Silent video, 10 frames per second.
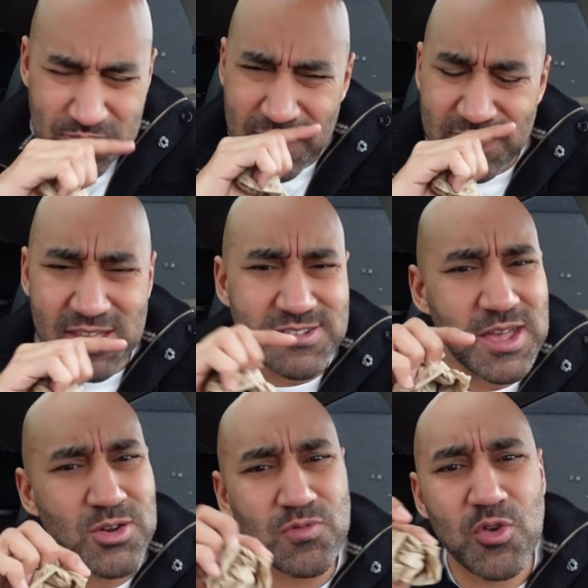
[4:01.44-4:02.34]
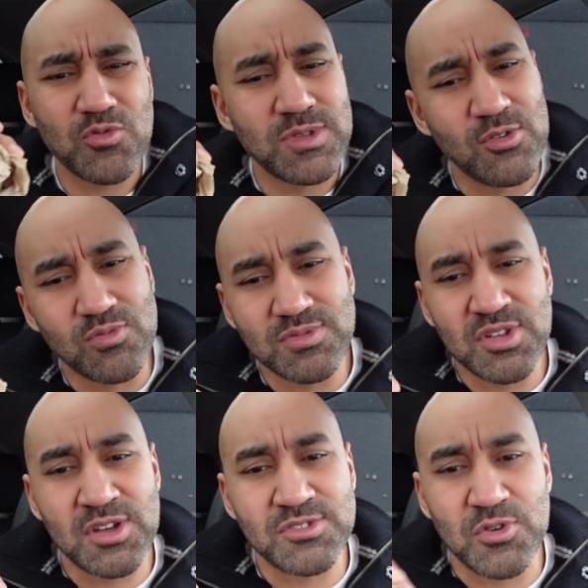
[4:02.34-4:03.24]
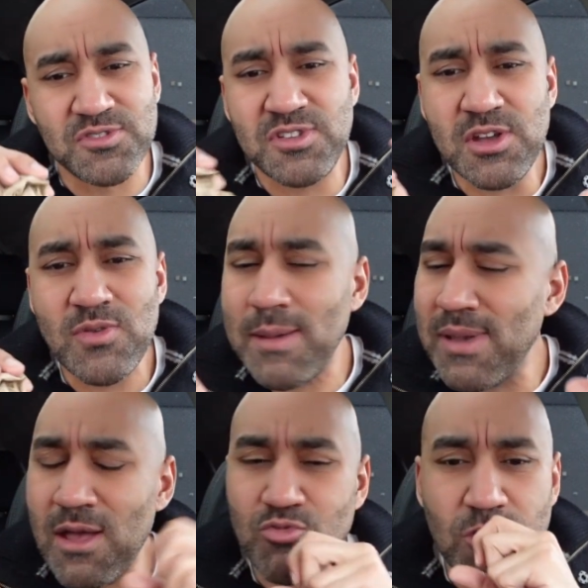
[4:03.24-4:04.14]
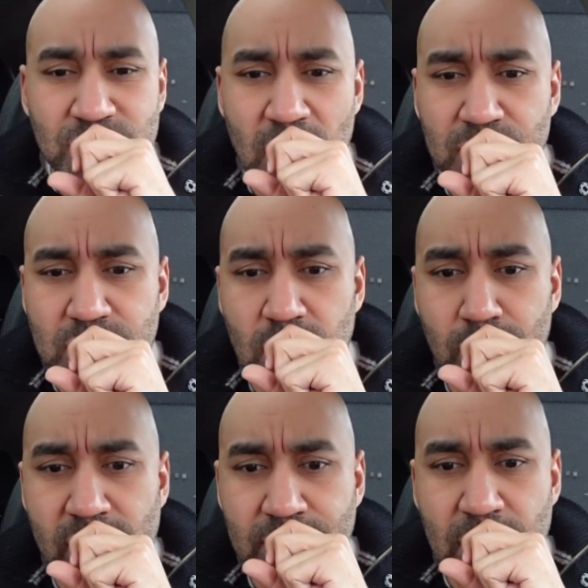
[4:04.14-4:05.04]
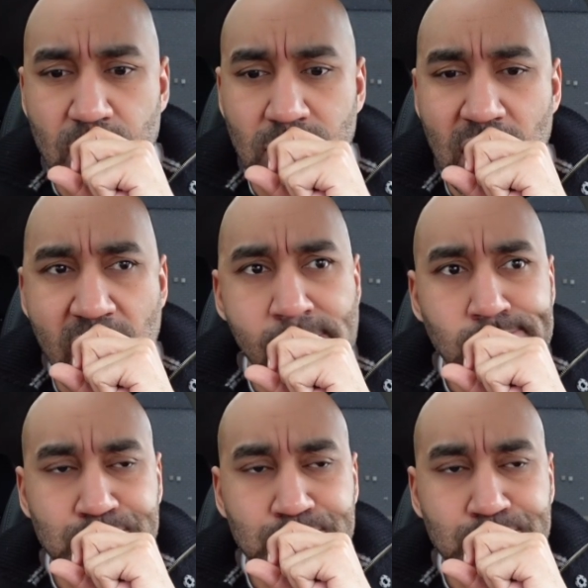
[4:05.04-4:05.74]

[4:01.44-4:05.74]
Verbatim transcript: This, I don't know if the, the, the tortilla wrap kind of throws it off a little bit, I'm not gonna lie.